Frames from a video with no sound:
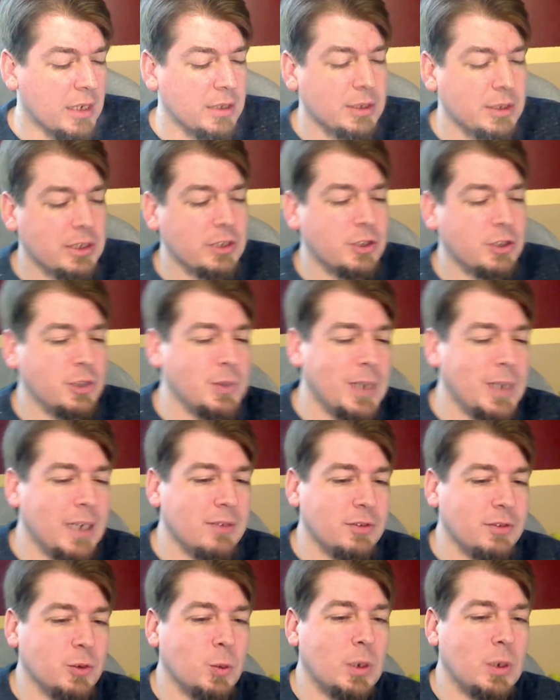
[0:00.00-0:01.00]
You do
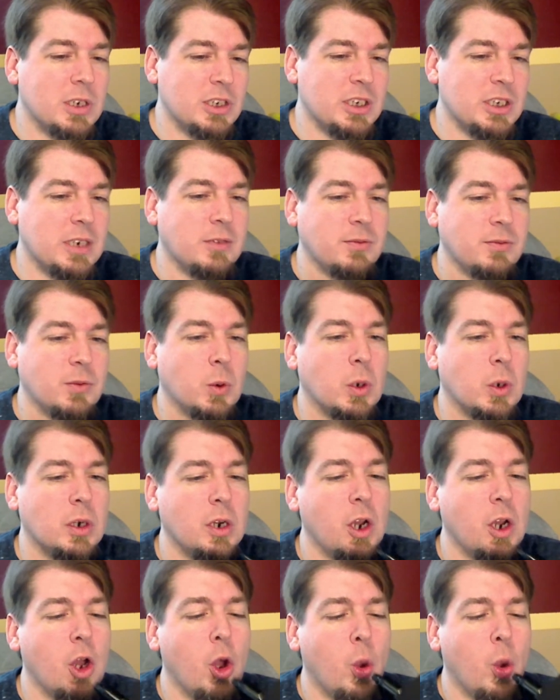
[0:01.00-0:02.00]
have to watch out for,
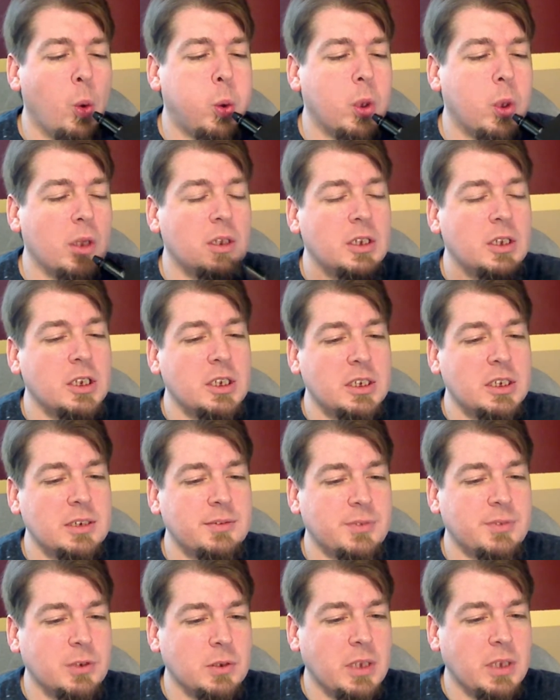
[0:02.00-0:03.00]

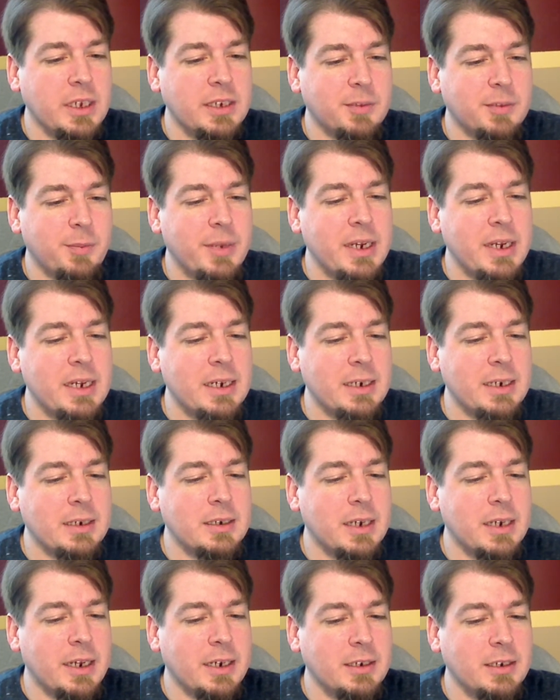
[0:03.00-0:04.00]
if you're like me
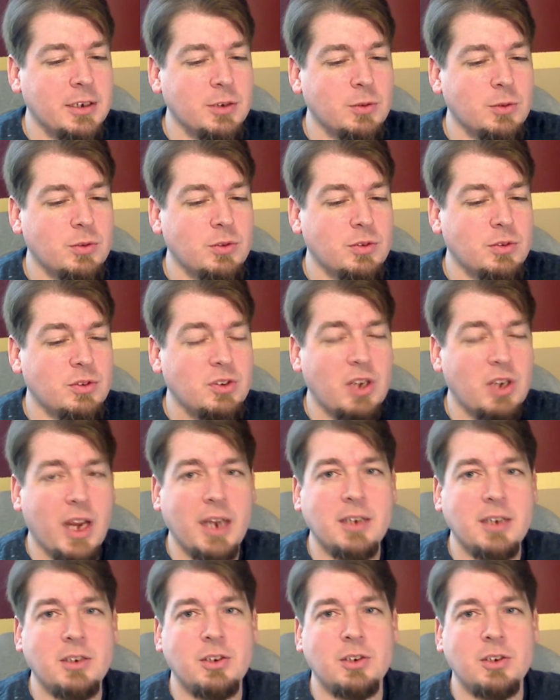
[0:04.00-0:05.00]
and you
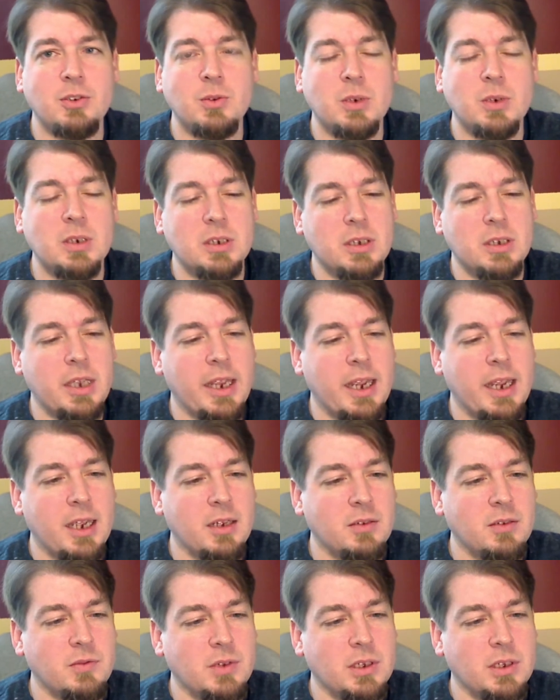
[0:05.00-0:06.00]
tend to
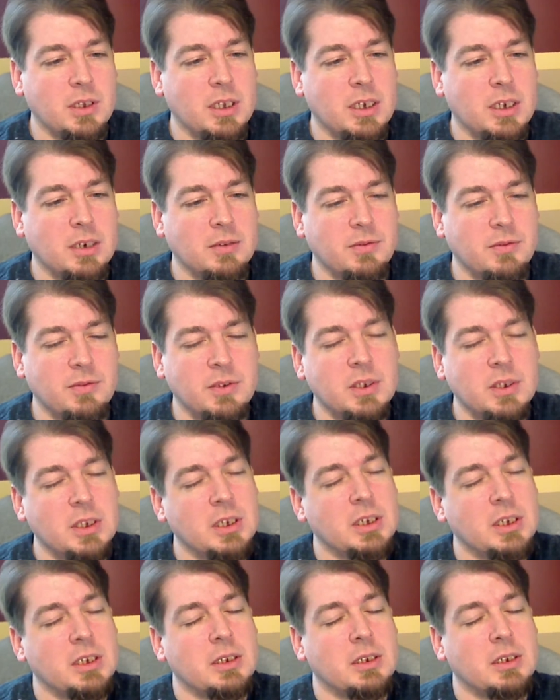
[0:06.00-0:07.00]
have a lot of
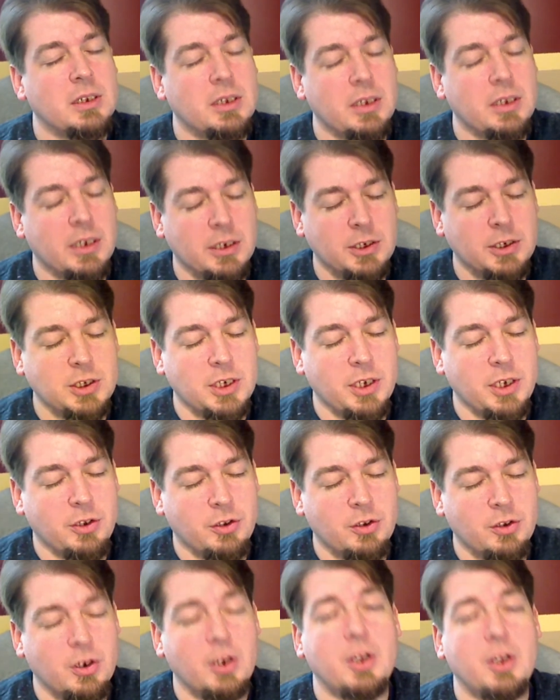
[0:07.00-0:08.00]

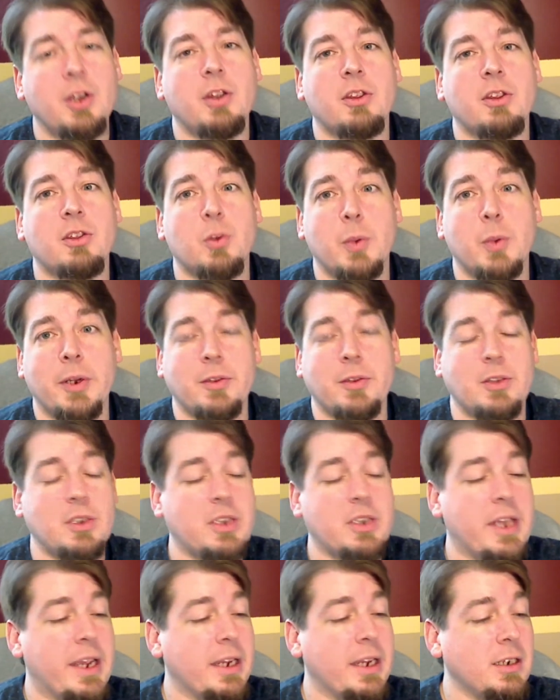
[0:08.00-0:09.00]
shits throughout the
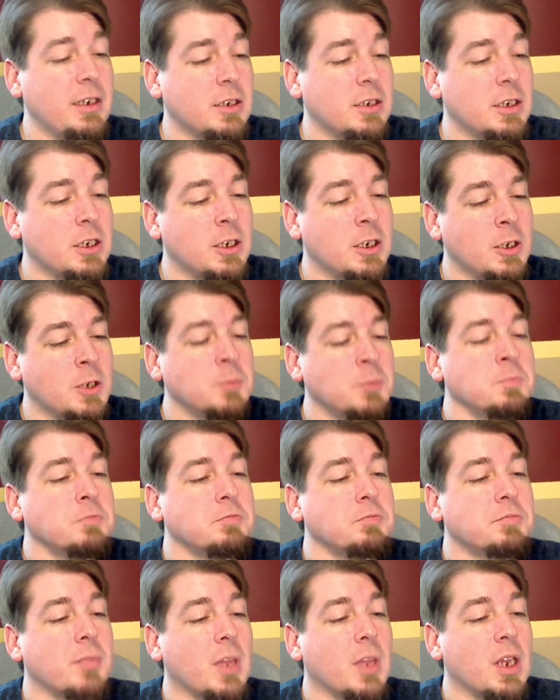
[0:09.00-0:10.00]
day,
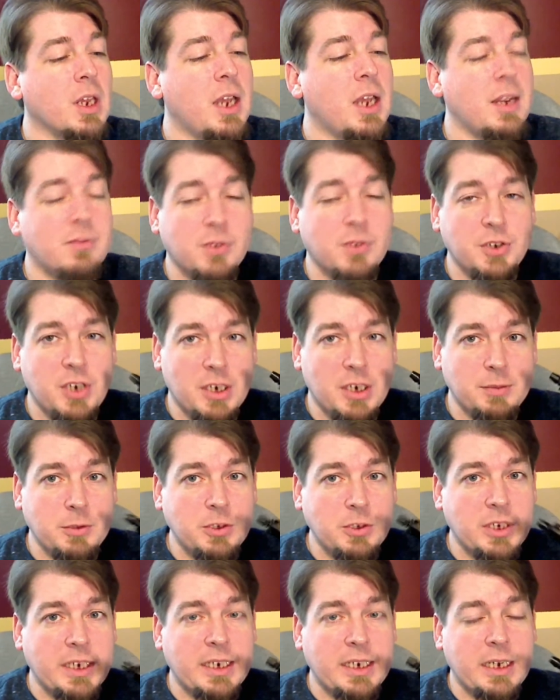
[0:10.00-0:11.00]
every time you
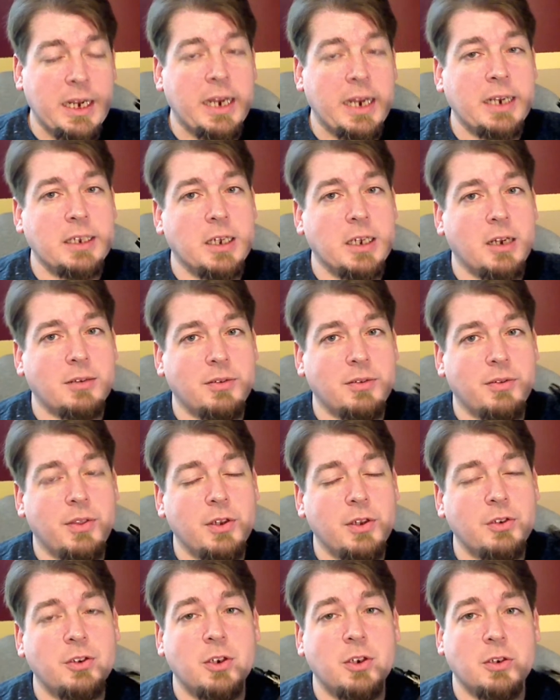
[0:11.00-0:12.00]
take an Addy off of
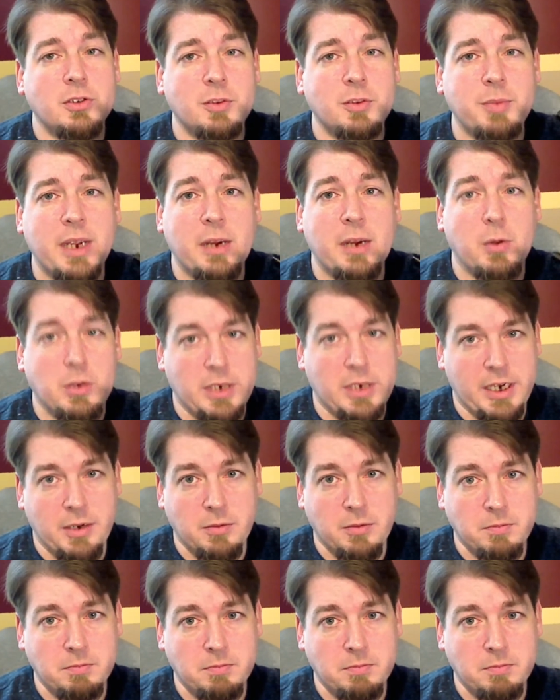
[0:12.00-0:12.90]
this, turn the power down.